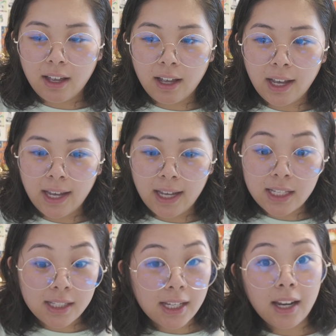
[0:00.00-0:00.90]
I
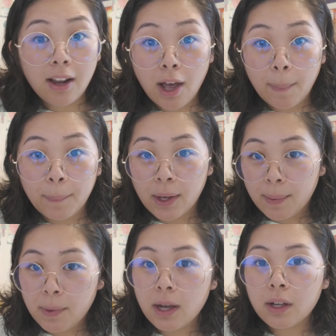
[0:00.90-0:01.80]
set up a
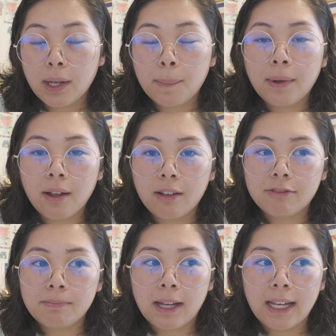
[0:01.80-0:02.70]
mock up of
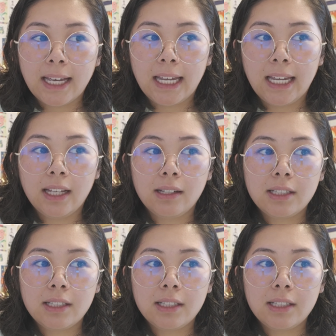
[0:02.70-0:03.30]
my